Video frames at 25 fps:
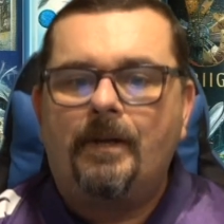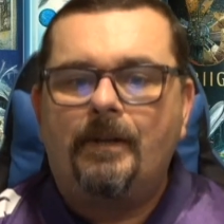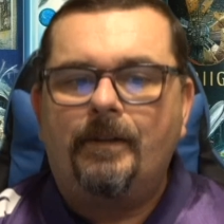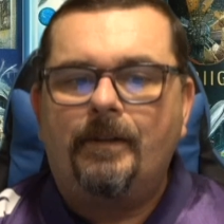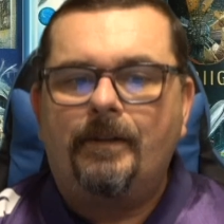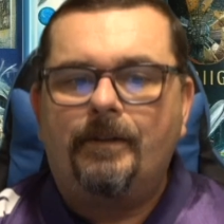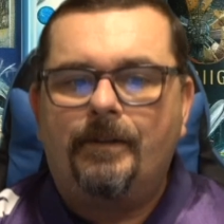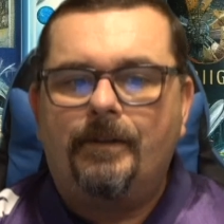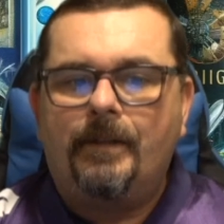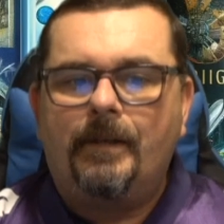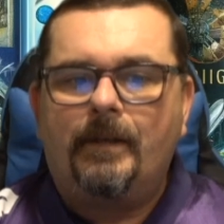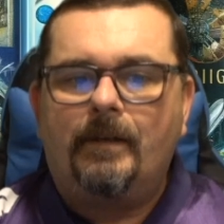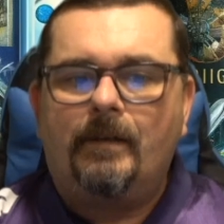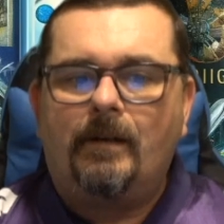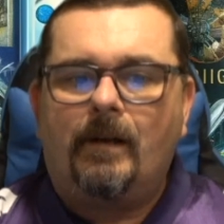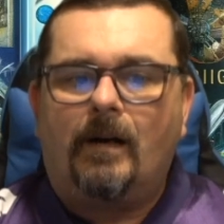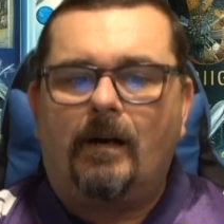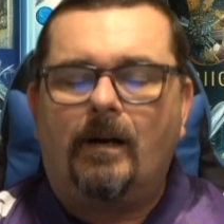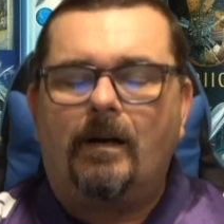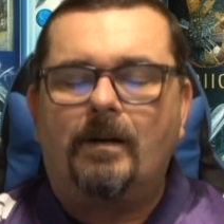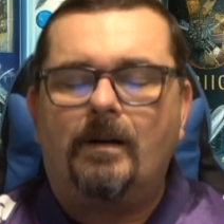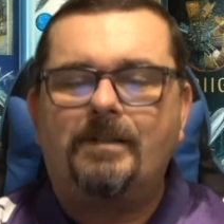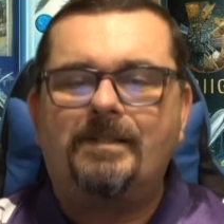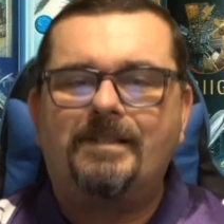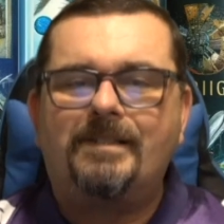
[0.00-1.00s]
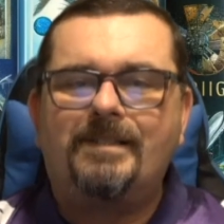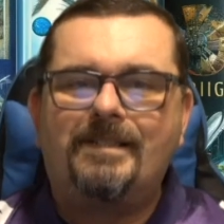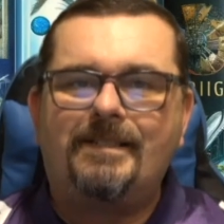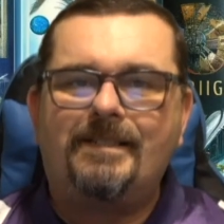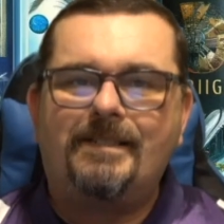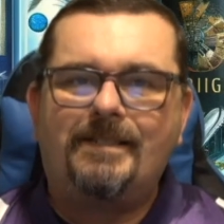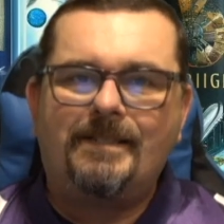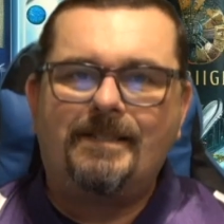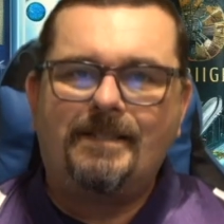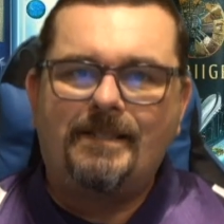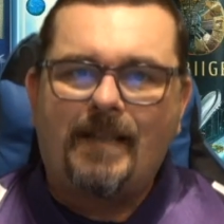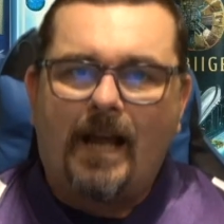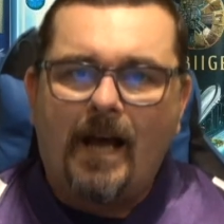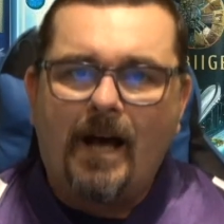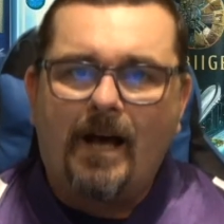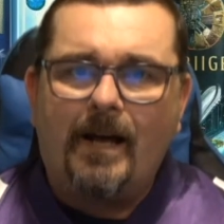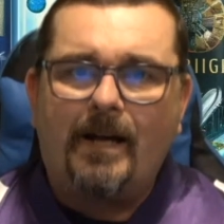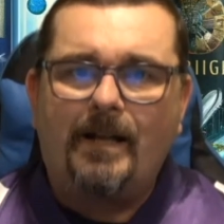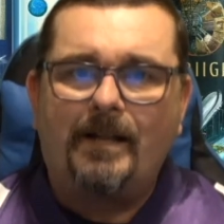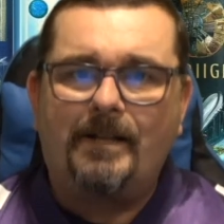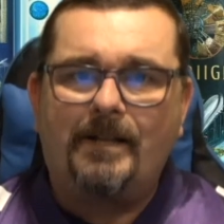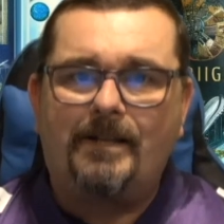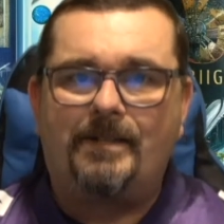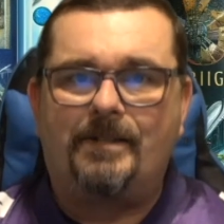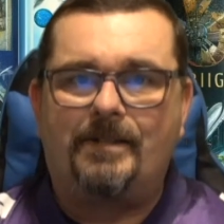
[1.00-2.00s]
there are
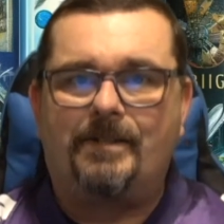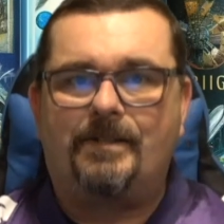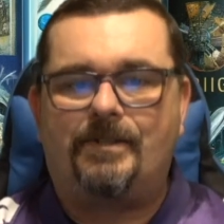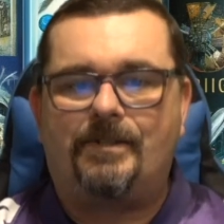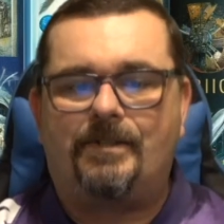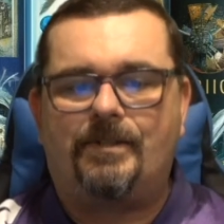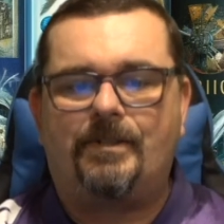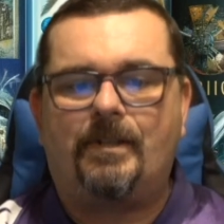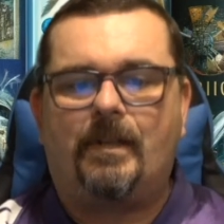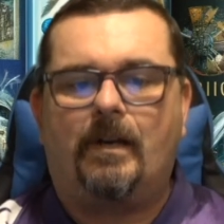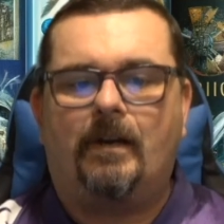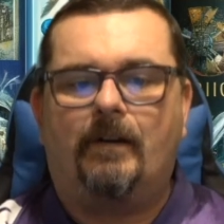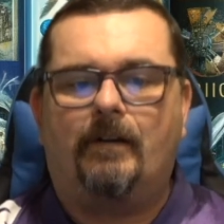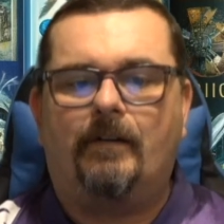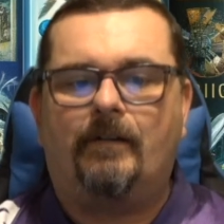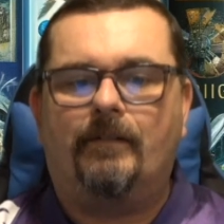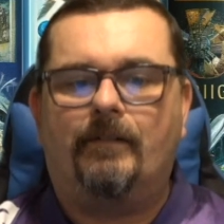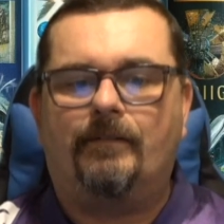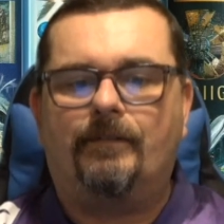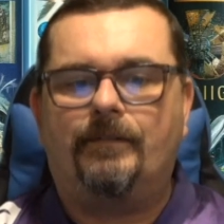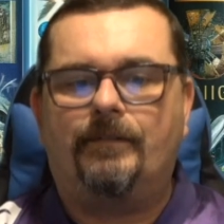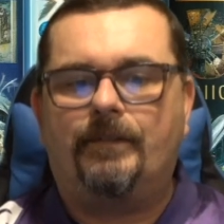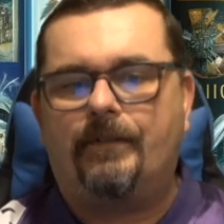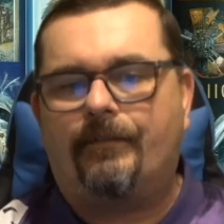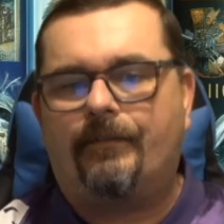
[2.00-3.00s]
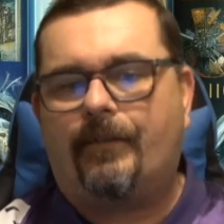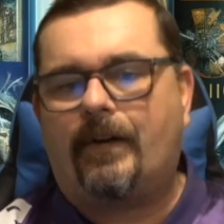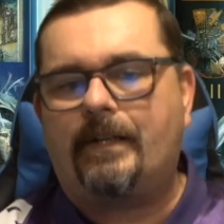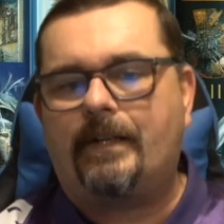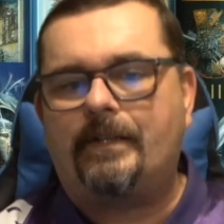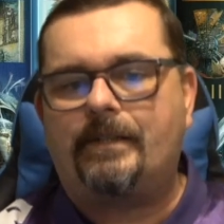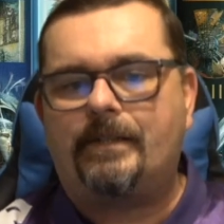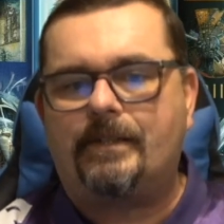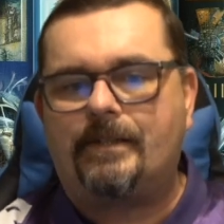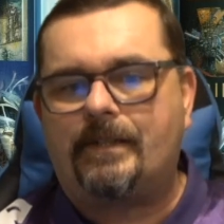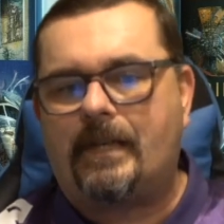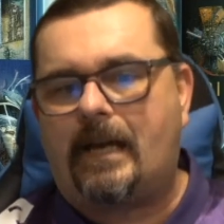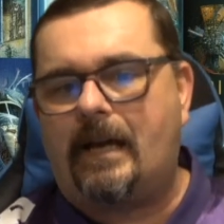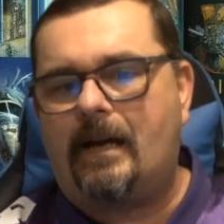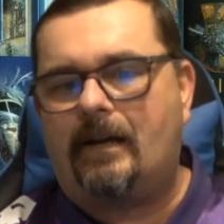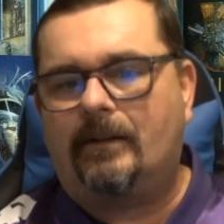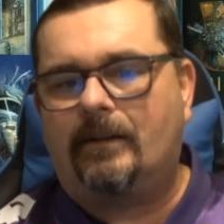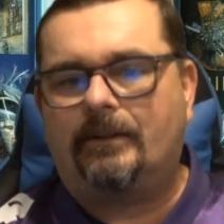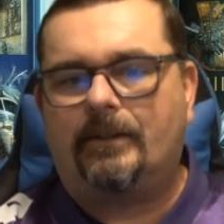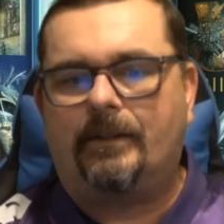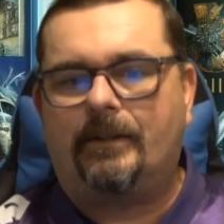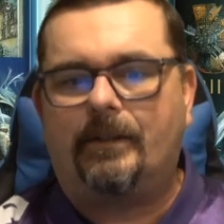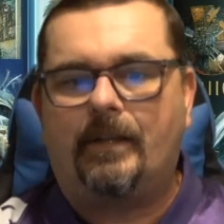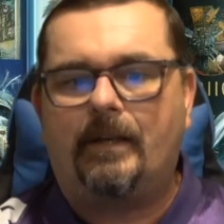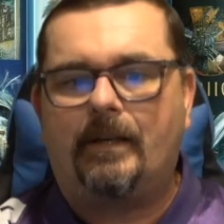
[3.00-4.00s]
tons of devices
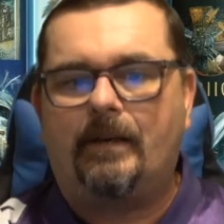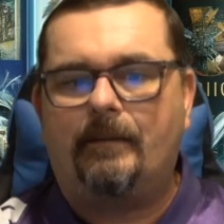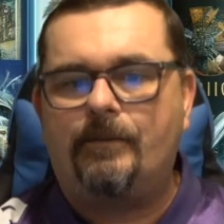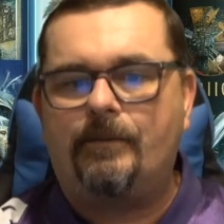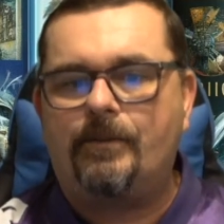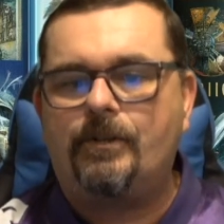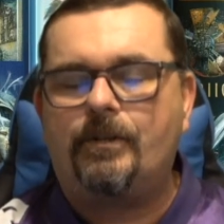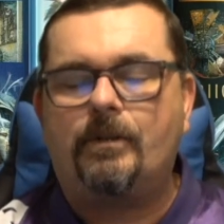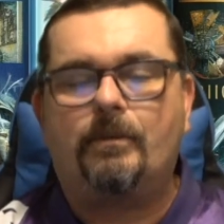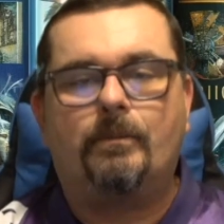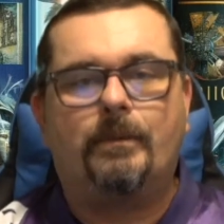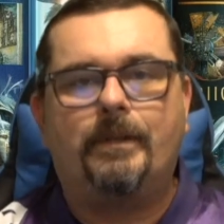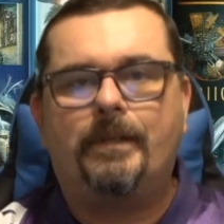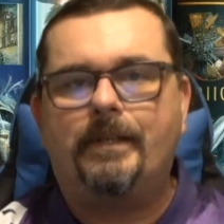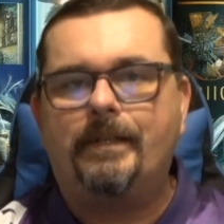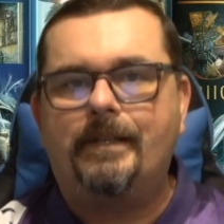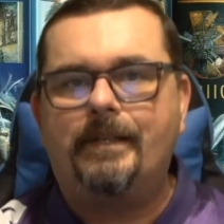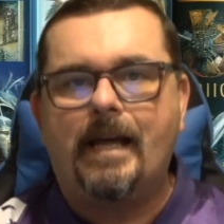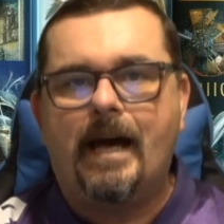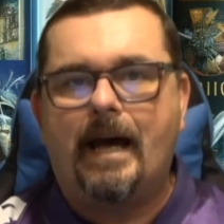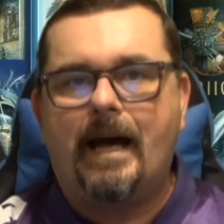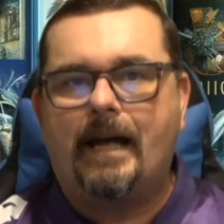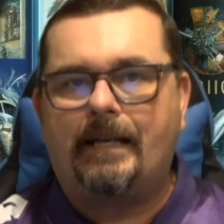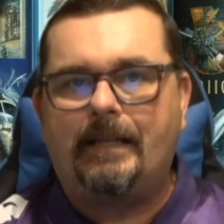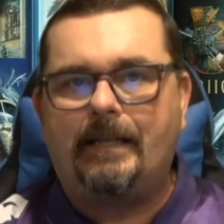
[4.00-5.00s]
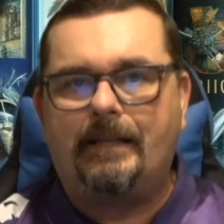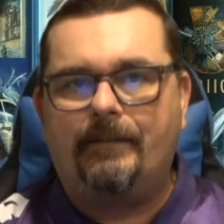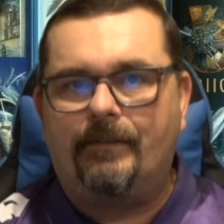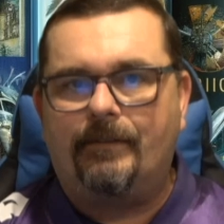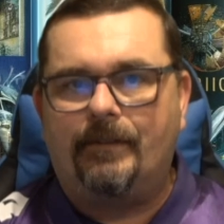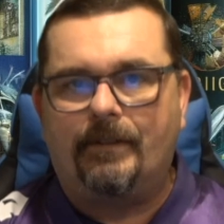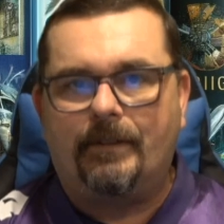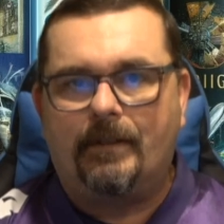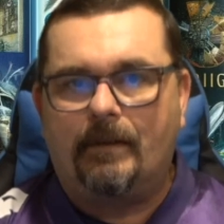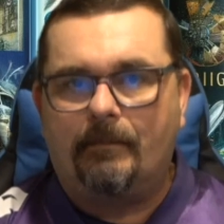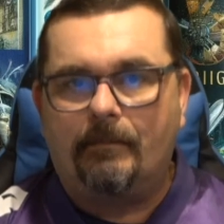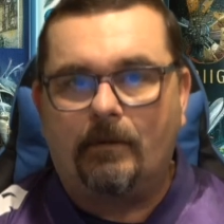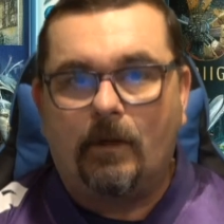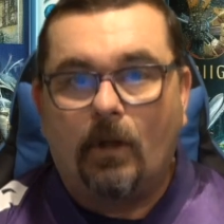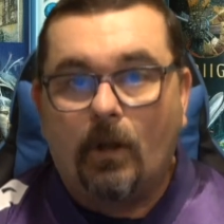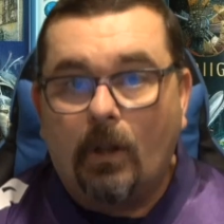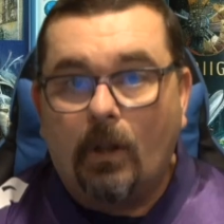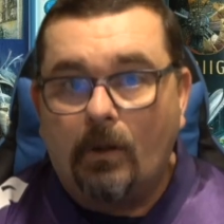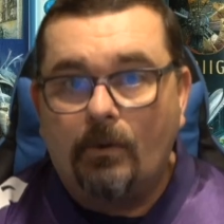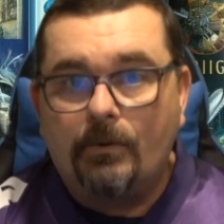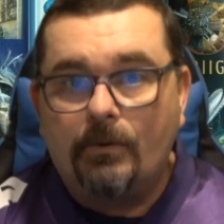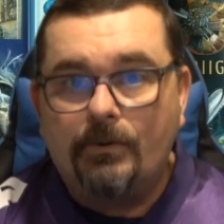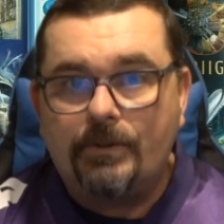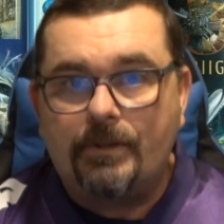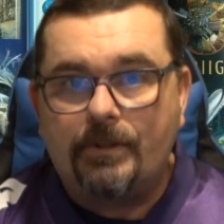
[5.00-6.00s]
out there that I'm sure we did not even come
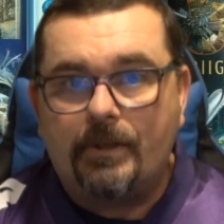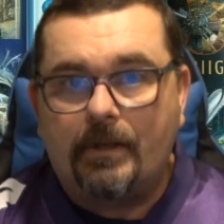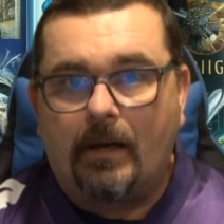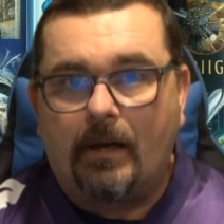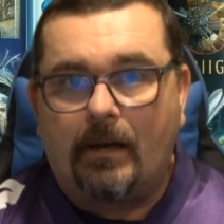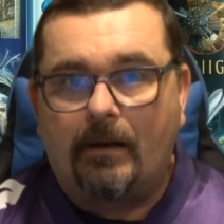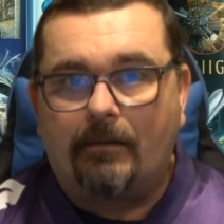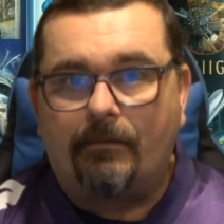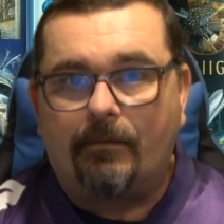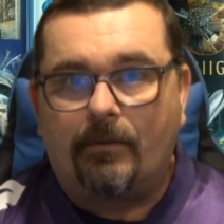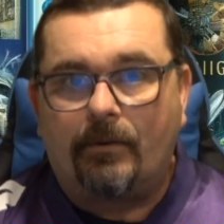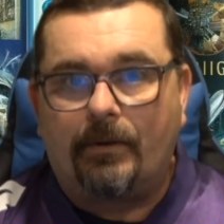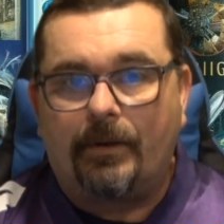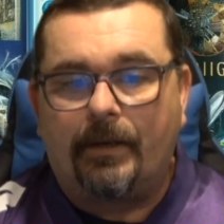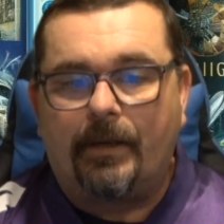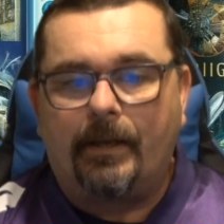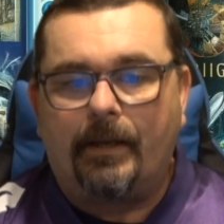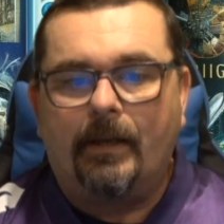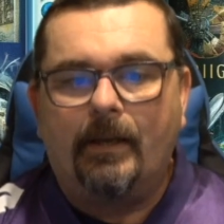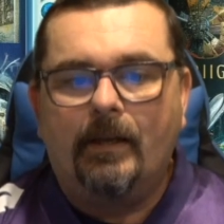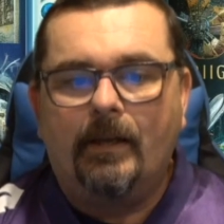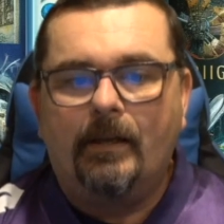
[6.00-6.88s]
close to covering.